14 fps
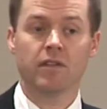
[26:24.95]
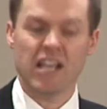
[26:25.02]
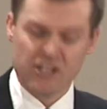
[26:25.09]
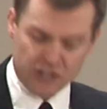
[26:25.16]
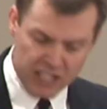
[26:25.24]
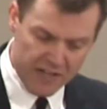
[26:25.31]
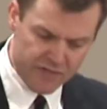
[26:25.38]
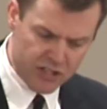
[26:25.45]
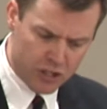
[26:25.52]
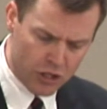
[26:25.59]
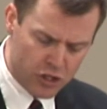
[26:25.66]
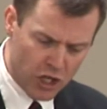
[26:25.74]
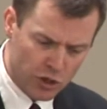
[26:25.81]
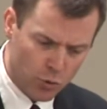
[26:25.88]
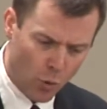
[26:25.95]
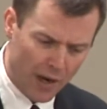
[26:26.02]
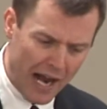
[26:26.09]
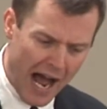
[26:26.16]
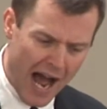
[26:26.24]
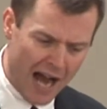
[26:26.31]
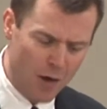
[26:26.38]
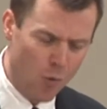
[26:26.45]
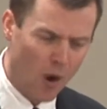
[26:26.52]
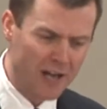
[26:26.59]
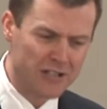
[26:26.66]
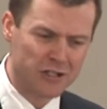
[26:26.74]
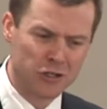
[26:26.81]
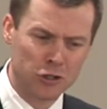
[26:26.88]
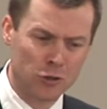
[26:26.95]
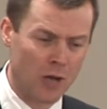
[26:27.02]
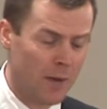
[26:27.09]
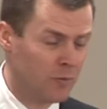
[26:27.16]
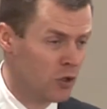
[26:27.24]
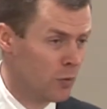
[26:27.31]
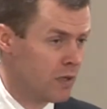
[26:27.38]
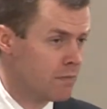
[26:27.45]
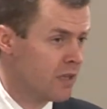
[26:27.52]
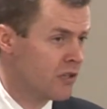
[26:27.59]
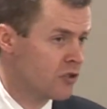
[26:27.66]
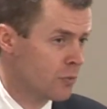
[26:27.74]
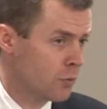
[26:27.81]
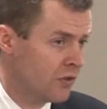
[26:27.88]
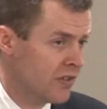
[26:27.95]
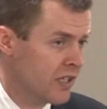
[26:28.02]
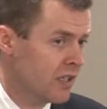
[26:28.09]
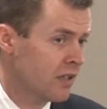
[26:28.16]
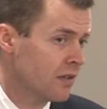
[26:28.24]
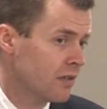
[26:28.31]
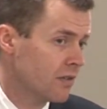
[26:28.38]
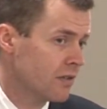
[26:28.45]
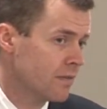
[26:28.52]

is given to just what I want to do, I'm going to be miserable in the end.